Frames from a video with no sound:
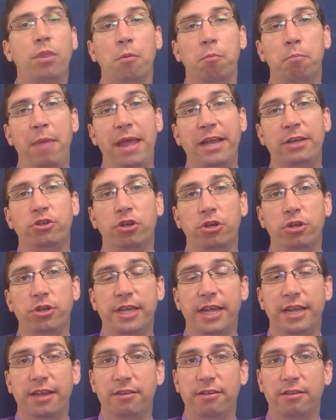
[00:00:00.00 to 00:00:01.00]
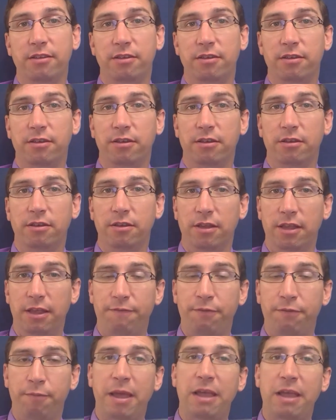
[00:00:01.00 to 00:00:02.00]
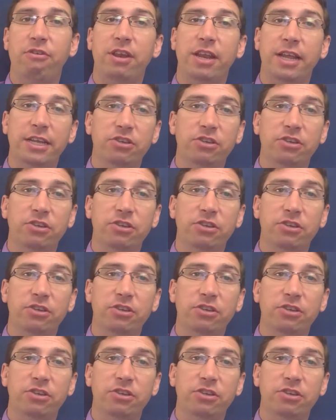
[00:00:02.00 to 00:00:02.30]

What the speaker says: Make sure you get information